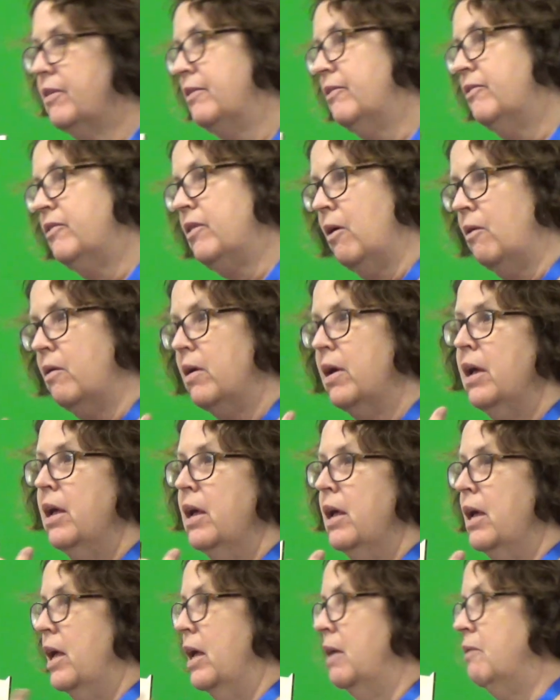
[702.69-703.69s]
And so
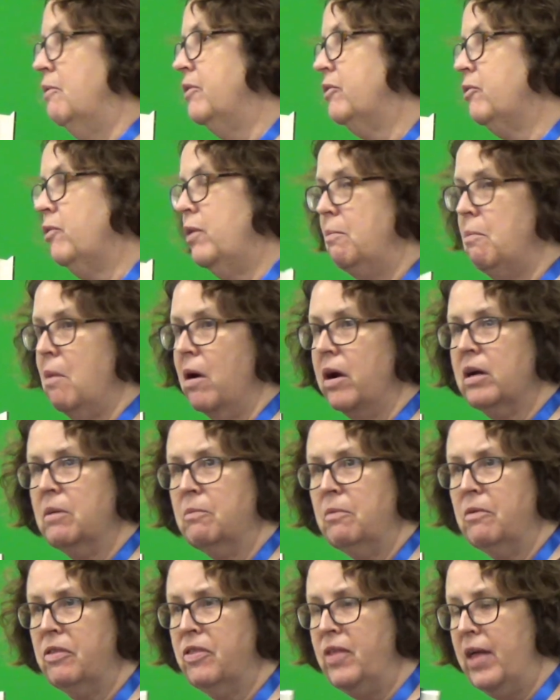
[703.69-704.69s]
it was a
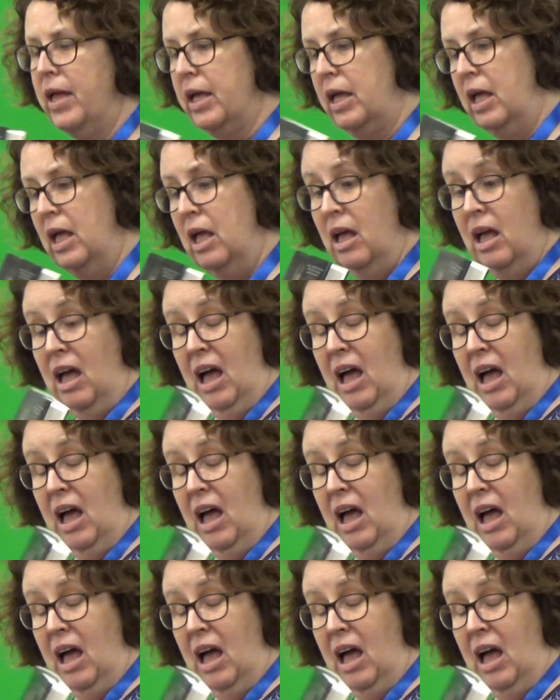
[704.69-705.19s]
remarkable thing.